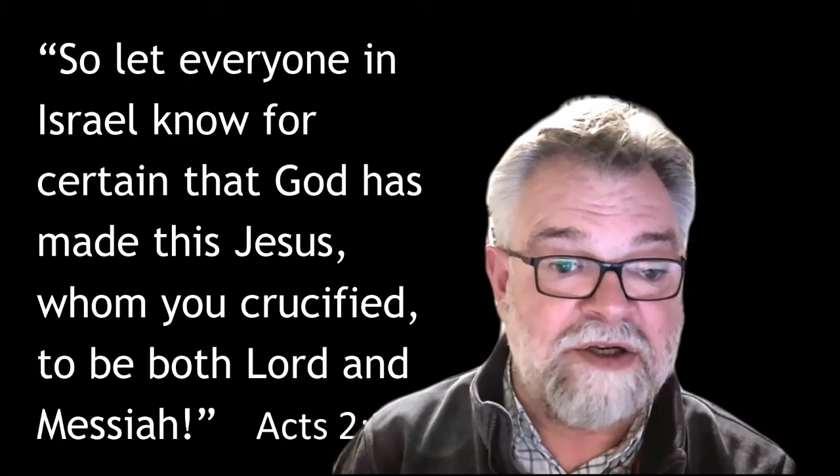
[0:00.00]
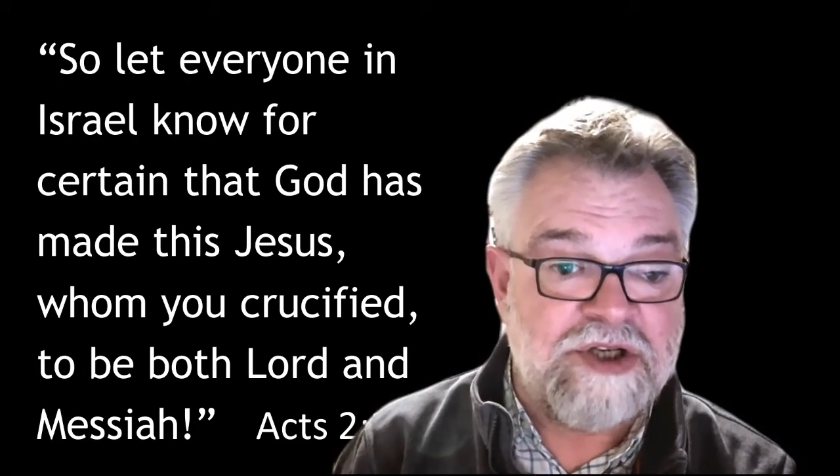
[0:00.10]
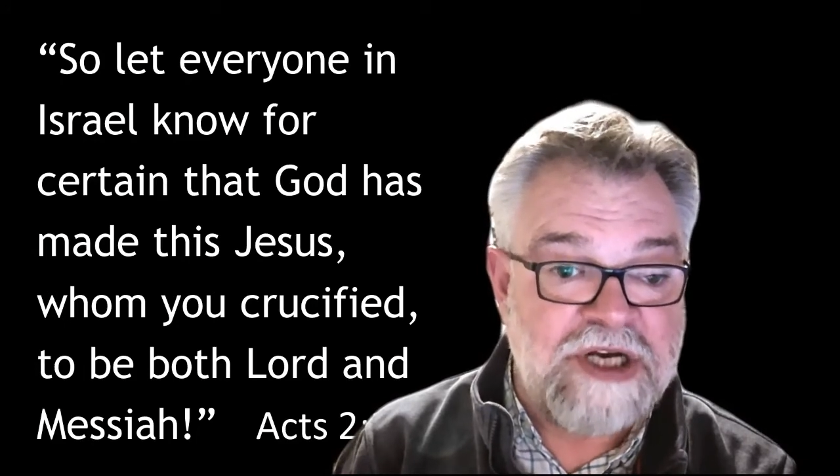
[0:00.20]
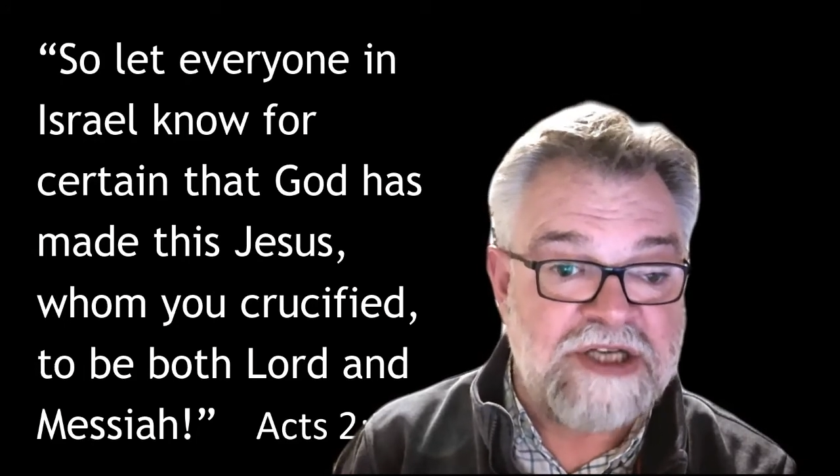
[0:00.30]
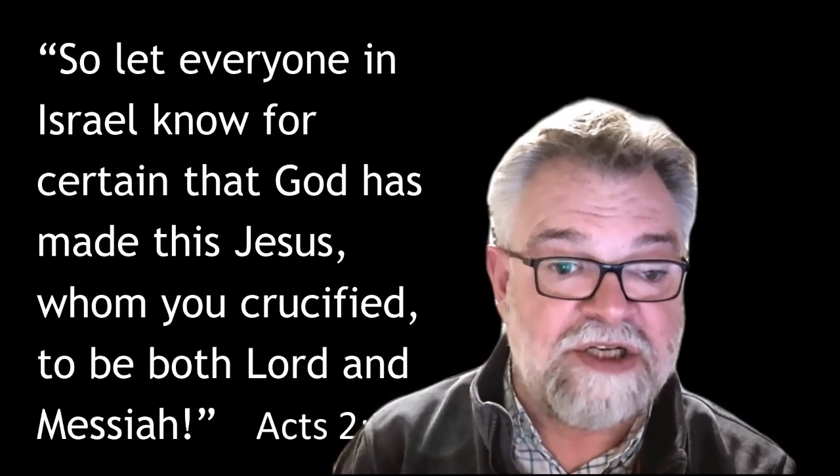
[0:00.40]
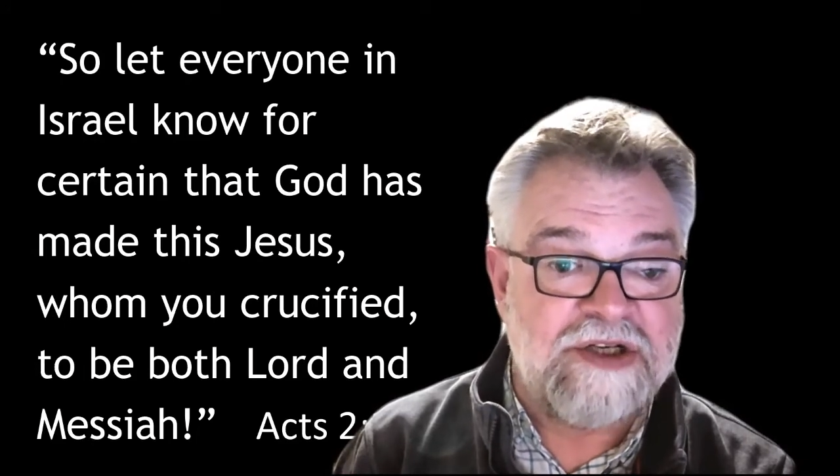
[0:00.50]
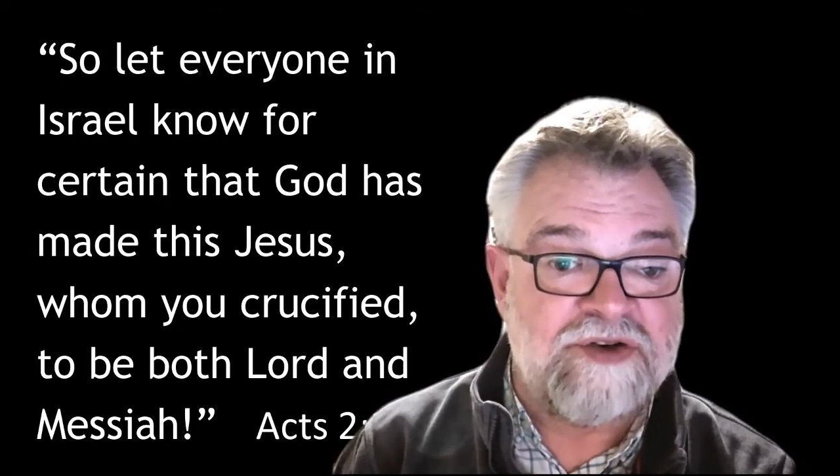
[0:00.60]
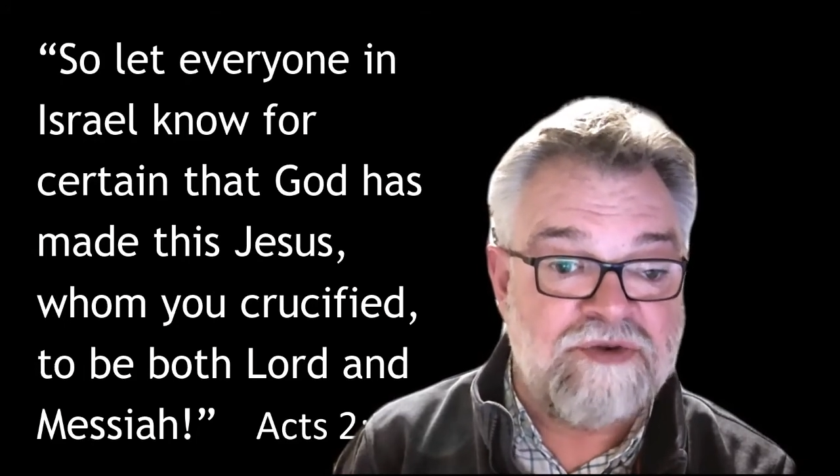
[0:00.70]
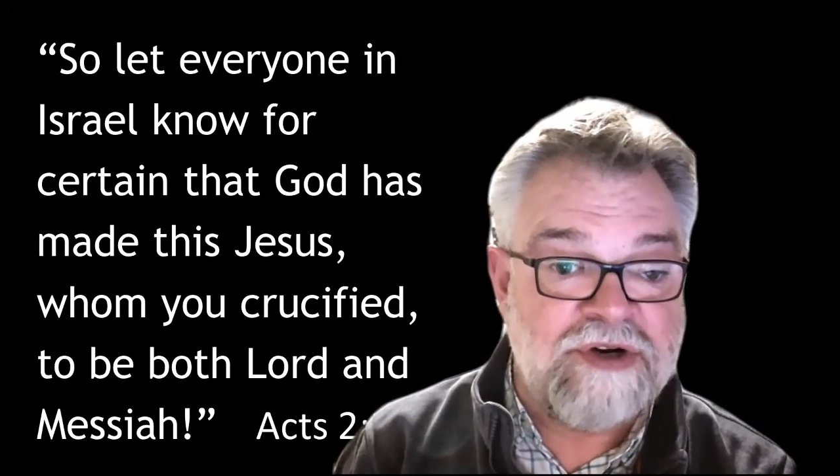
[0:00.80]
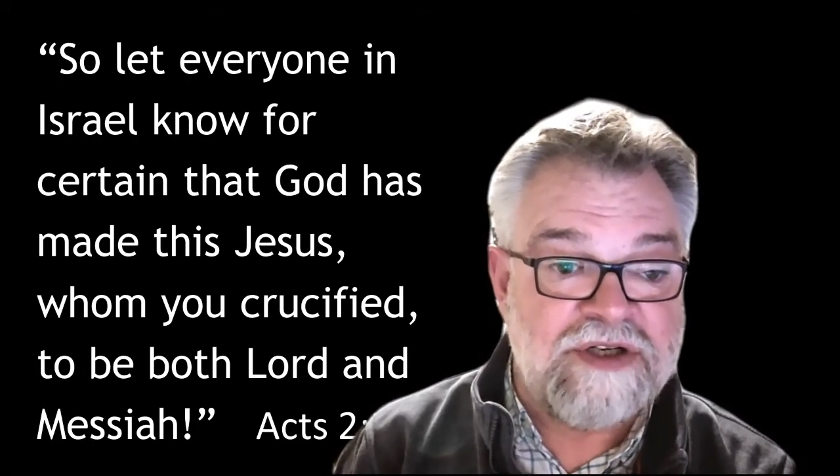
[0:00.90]
Jesus
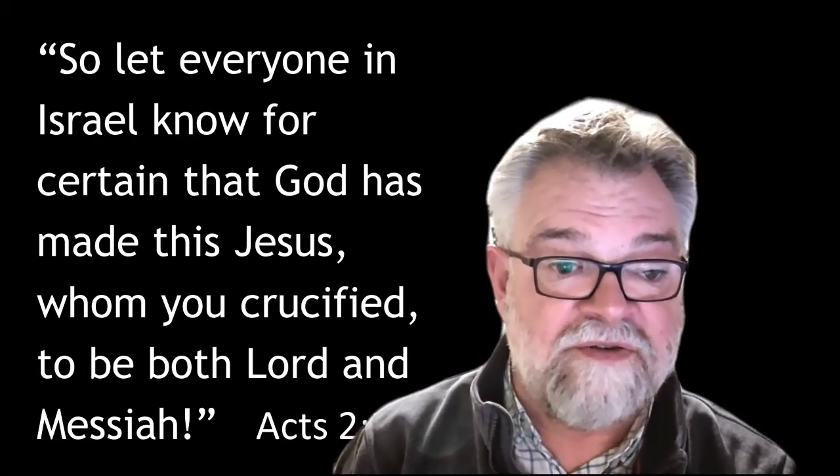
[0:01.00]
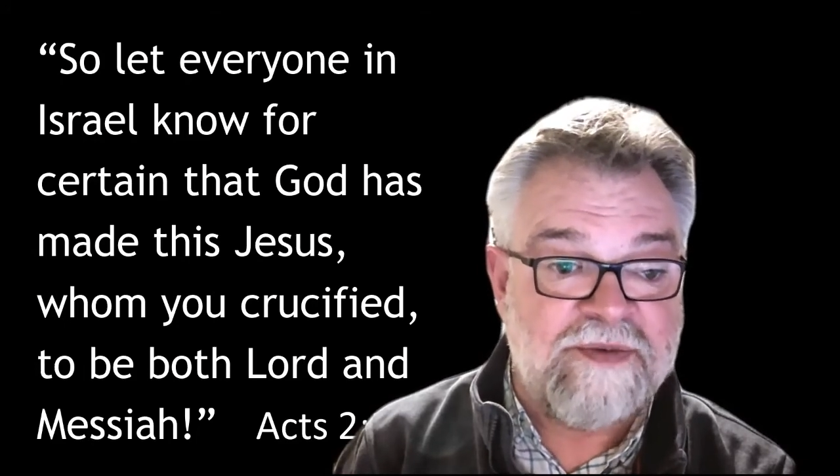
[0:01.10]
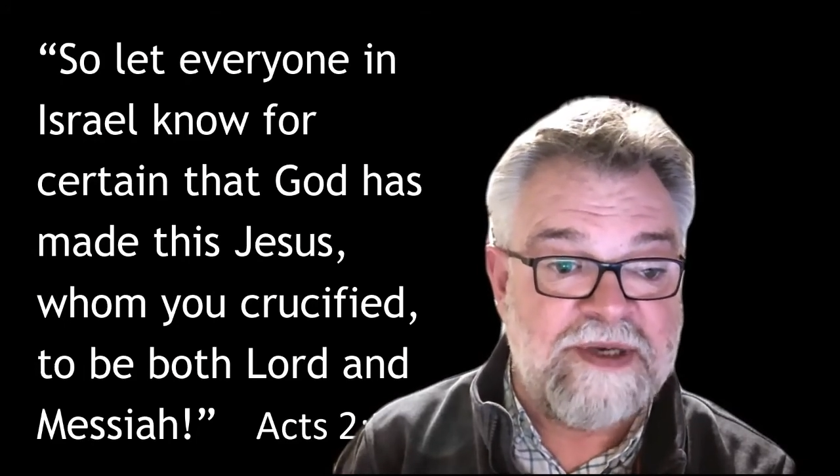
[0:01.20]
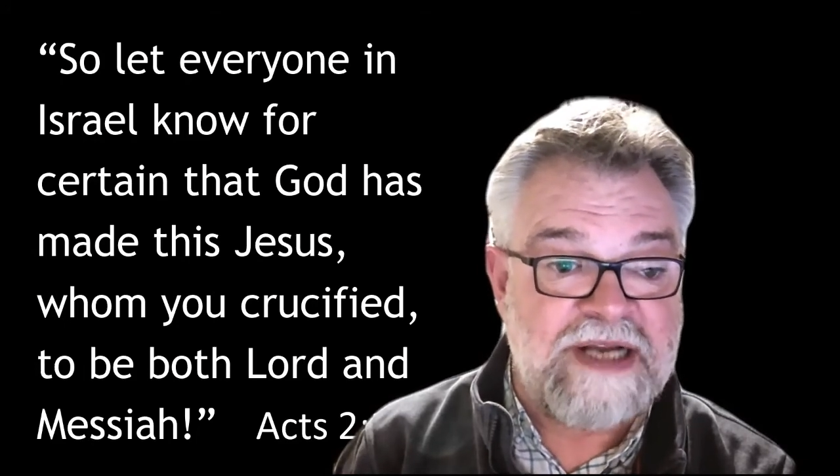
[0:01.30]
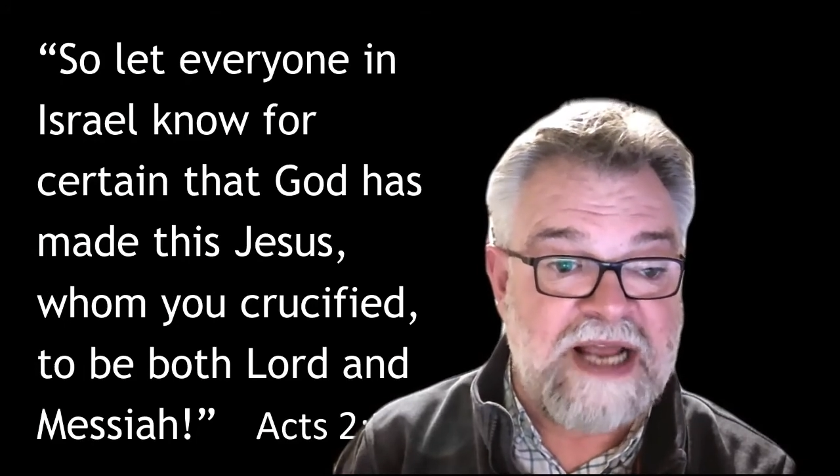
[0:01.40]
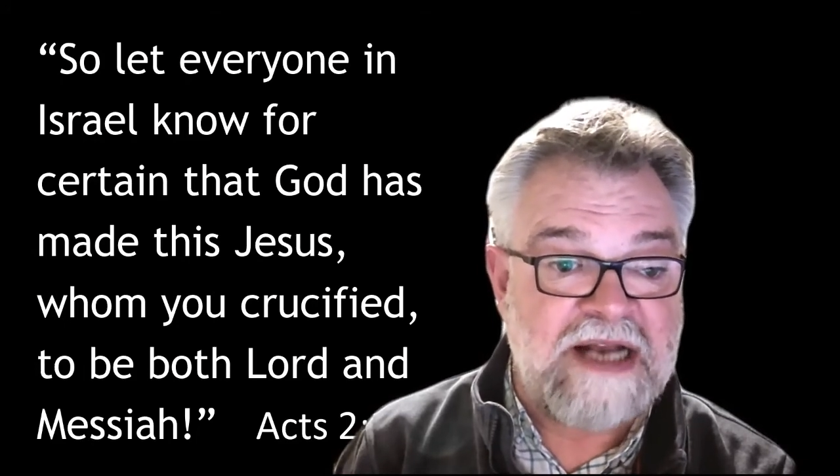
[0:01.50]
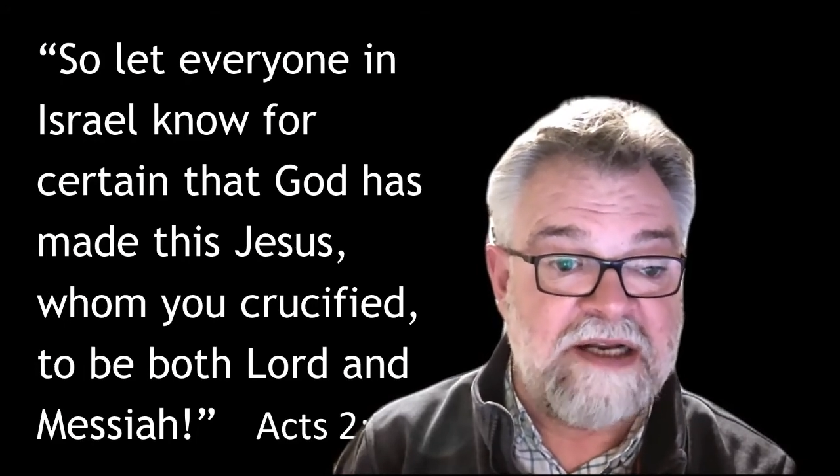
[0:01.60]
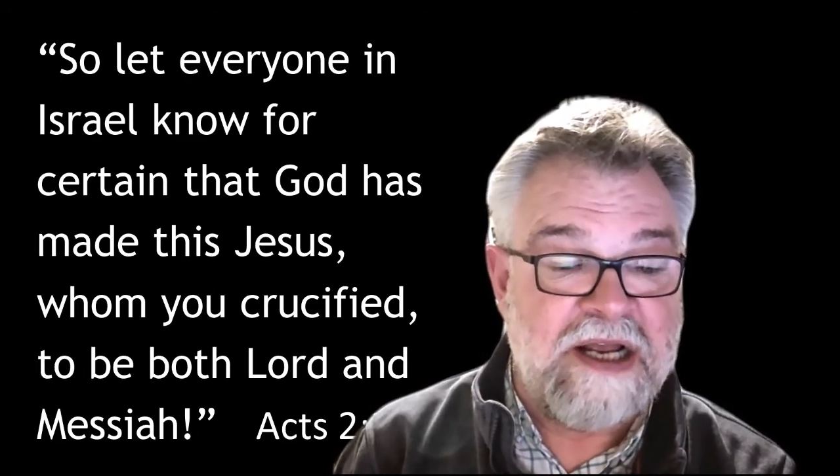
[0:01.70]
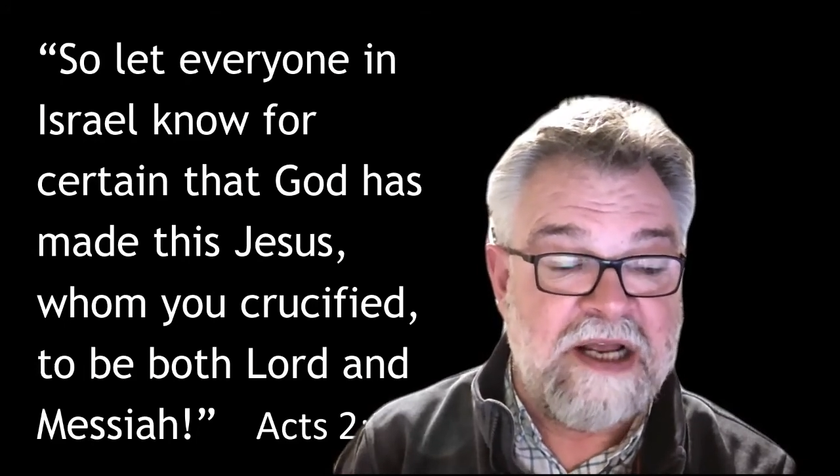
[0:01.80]
risen from the dead,